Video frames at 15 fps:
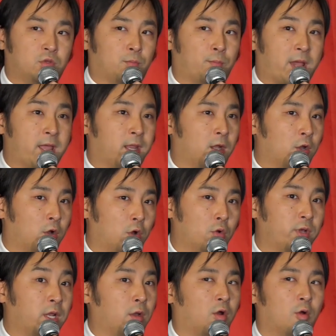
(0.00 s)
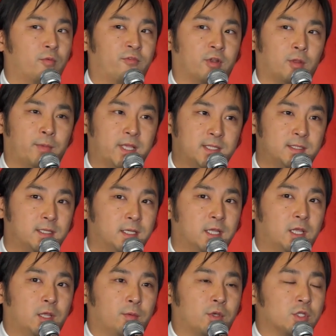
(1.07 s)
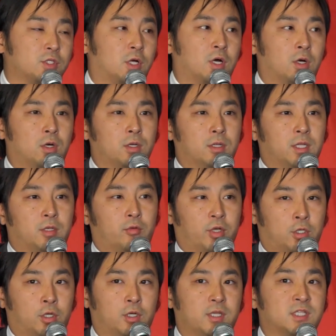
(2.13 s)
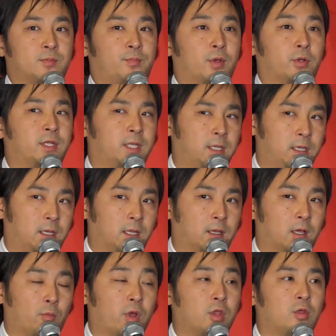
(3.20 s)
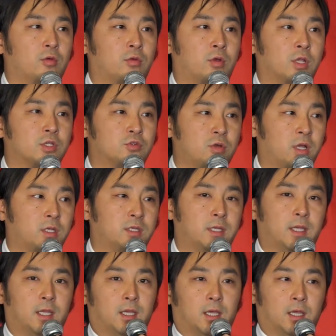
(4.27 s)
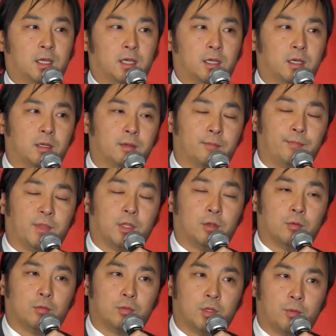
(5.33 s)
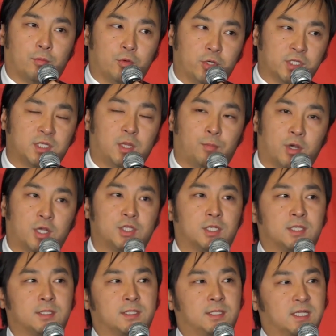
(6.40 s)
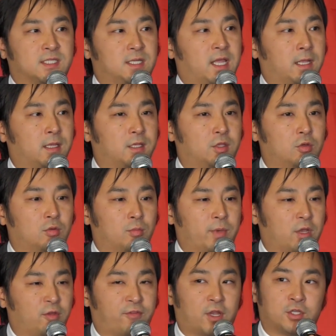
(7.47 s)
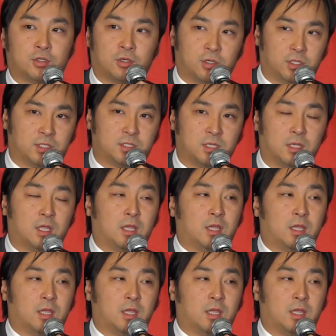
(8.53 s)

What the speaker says: to buy and hold and hope for the best because all the return is built in when you construct real estate projects, just like you manufacture goods,